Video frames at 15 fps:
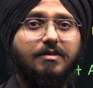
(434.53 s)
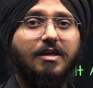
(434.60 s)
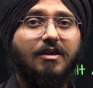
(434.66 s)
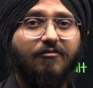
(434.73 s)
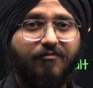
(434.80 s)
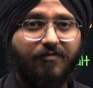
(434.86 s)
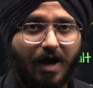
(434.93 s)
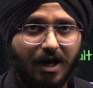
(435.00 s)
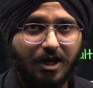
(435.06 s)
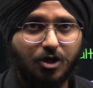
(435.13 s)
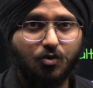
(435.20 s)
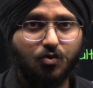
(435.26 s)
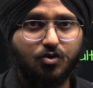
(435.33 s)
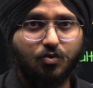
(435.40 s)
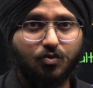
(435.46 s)
the
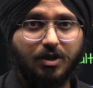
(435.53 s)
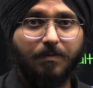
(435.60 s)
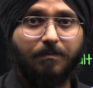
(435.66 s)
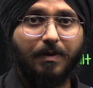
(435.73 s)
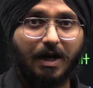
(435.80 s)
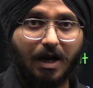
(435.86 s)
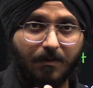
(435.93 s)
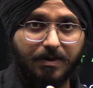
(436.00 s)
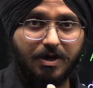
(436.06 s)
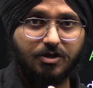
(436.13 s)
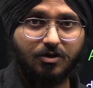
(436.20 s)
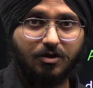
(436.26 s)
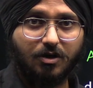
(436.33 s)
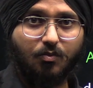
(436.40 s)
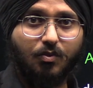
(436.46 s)
value to the
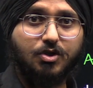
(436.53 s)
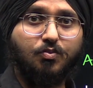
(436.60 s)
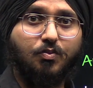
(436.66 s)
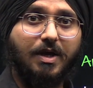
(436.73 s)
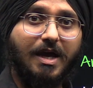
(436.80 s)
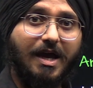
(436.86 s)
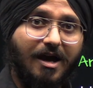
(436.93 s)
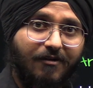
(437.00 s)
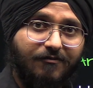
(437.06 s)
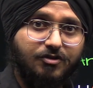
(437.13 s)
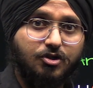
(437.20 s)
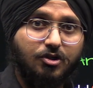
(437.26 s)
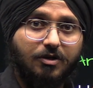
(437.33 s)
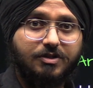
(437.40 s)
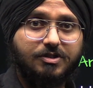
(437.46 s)
parameter which we
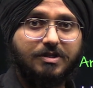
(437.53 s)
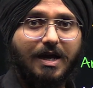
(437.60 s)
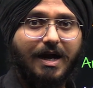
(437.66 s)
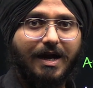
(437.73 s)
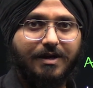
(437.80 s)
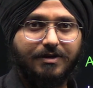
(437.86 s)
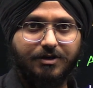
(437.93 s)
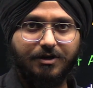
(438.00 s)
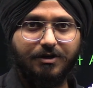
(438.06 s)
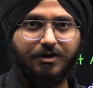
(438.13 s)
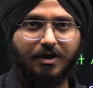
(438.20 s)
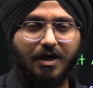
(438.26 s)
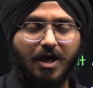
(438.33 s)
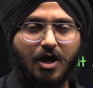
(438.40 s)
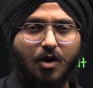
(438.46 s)
have just added